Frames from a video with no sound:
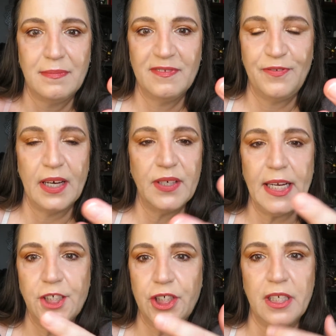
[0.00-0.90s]

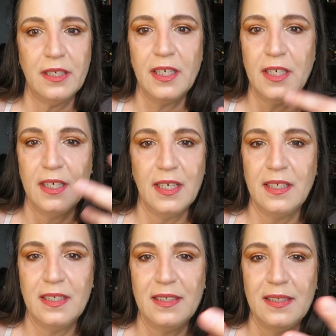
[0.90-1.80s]
foundation,
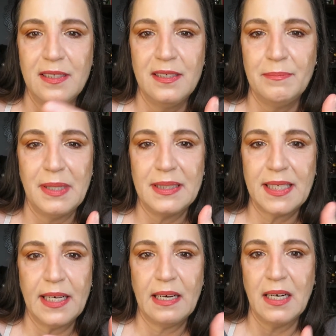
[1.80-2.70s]

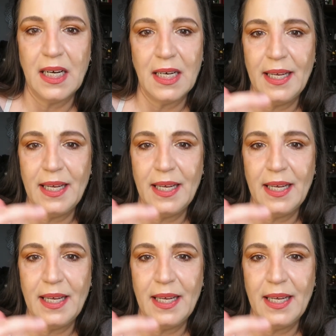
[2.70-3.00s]
mascara,